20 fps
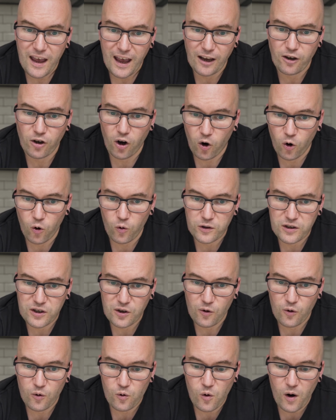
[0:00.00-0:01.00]
in
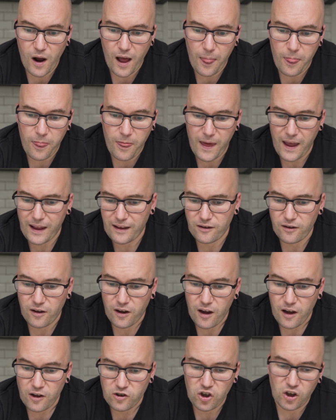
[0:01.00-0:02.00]
auto and then
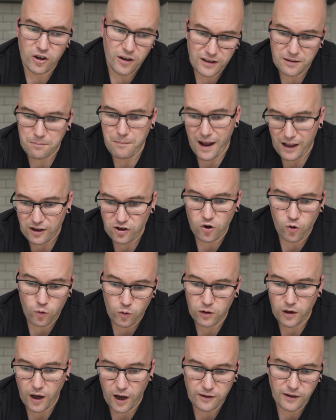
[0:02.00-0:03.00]
turn it to
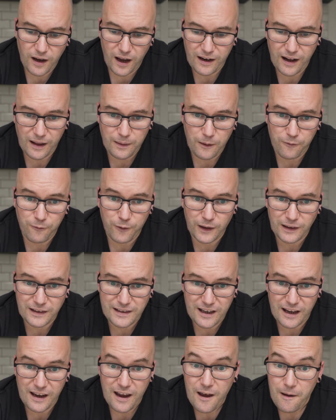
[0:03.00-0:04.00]
manual and add the
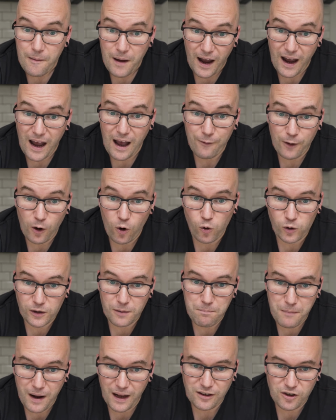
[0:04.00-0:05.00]
filter, I have it all
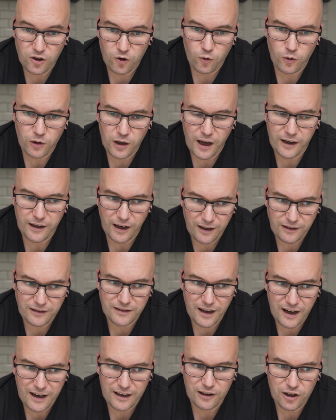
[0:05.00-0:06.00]
in manual and I
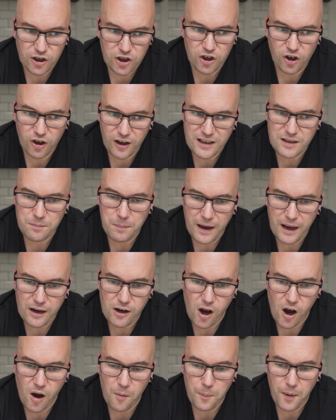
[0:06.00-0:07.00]
dial the shutter speed
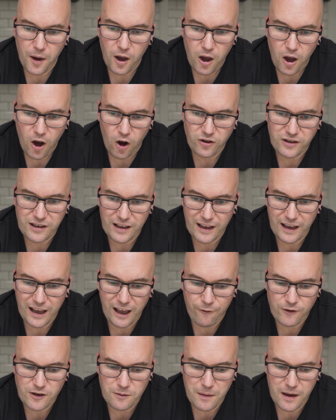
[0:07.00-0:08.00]
up until it
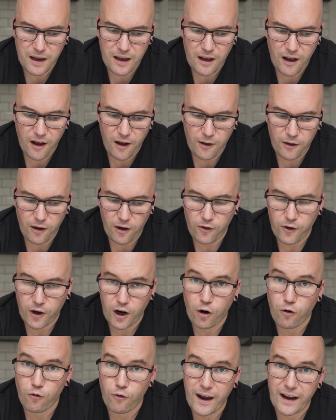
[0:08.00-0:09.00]
gives me the
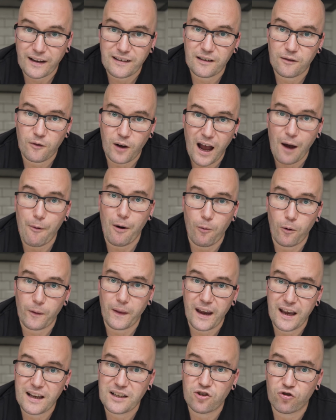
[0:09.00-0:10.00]
correct, how I want
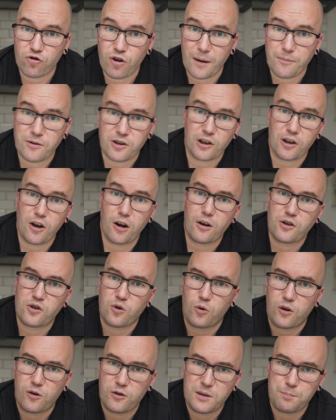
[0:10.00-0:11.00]
the histogram to look.
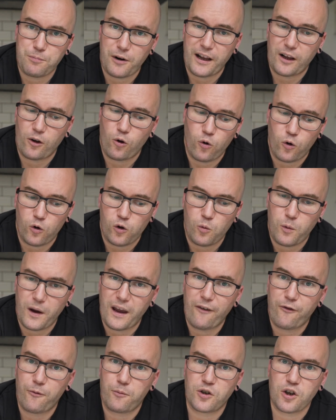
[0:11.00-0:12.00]
So spreading all the
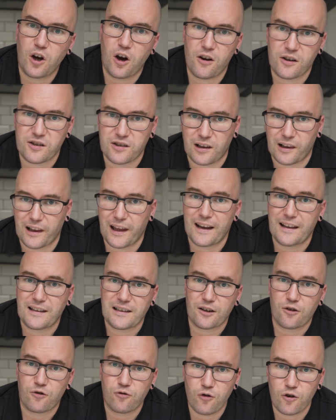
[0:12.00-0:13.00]
way from darks to lights
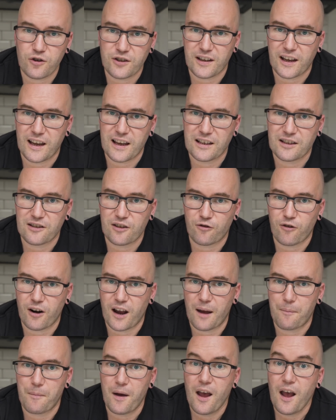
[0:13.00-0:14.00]
across the
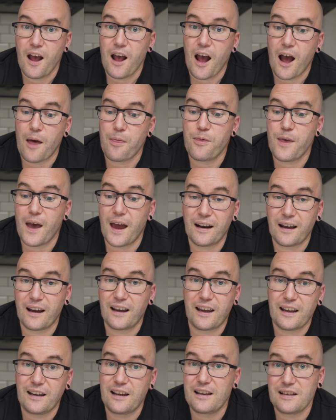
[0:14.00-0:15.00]
histogram. And then I
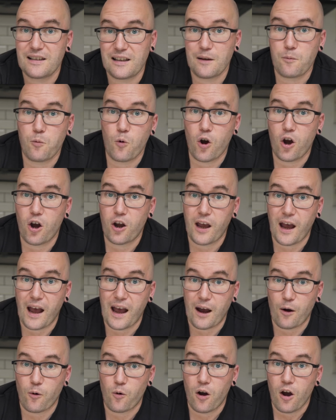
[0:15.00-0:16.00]
can easily work
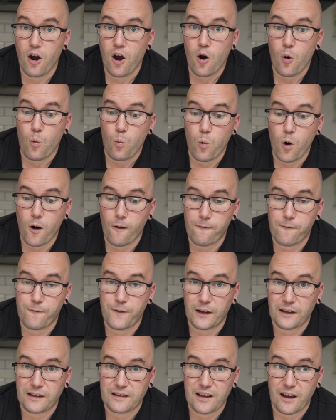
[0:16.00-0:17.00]
out what
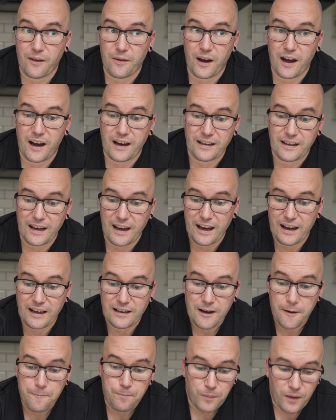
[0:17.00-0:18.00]
filter that I need.
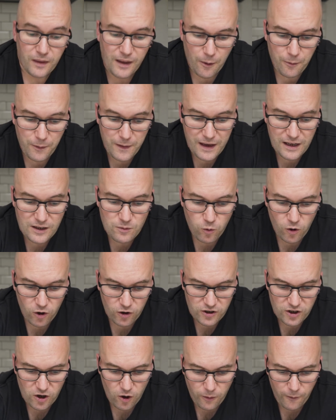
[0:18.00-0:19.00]
Now these
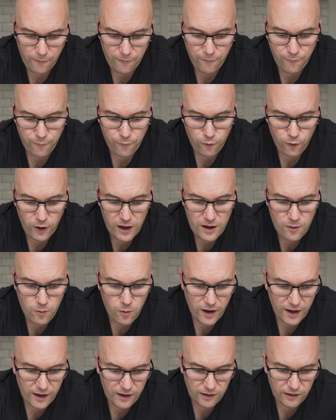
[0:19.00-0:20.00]
ones are the
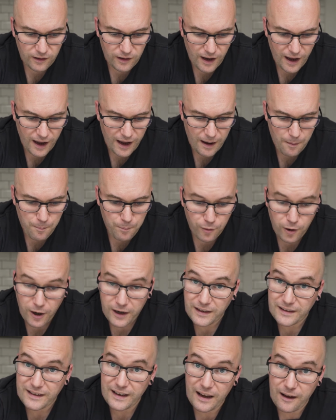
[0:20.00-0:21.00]
Freewell
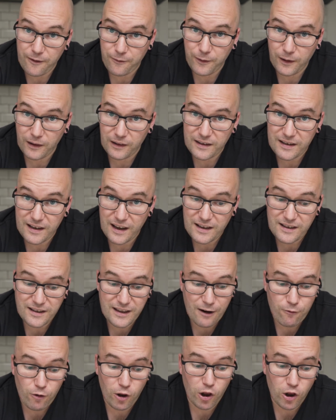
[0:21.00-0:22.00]
Bright Day filters.
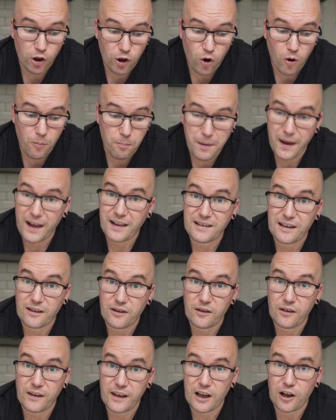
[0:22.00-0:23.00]
They're a lot better
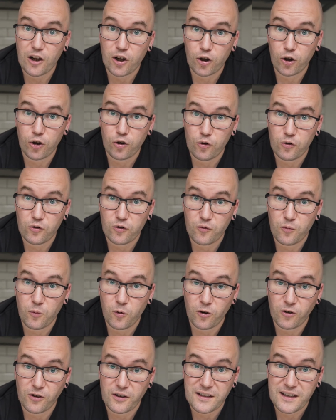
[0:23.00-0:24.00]
than the included
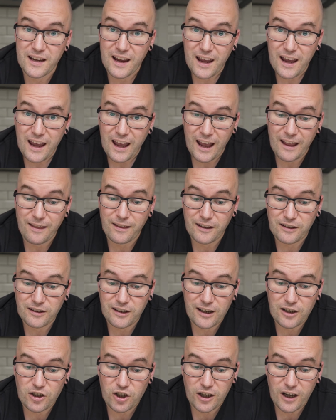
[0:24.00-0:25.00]
ones in the
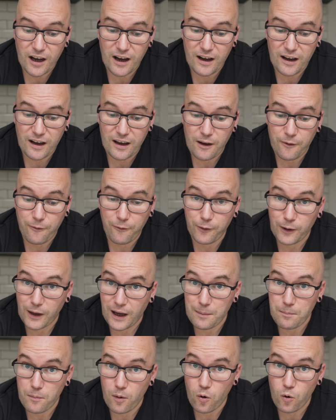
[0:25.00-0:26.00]
DJI
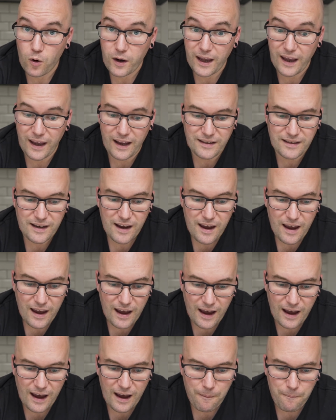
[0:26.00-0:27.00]
Fly More kit.
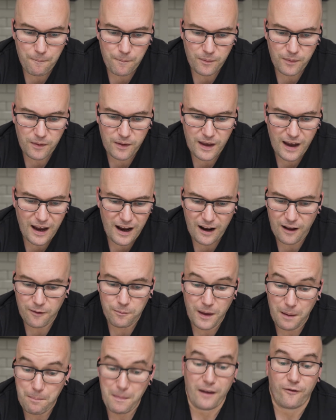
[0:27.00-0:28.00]

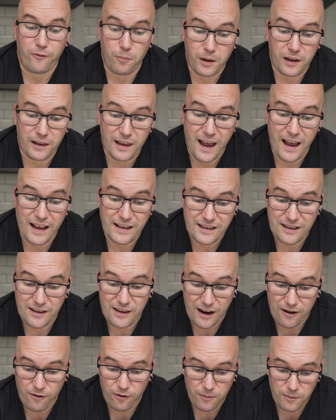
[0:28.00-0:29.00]
They're made from glass.
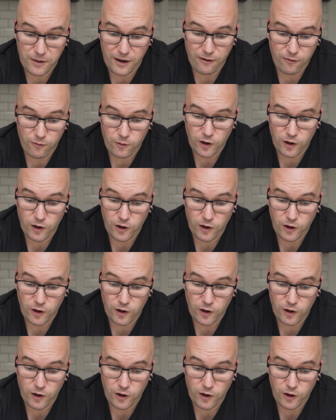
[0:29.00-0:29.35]
They're a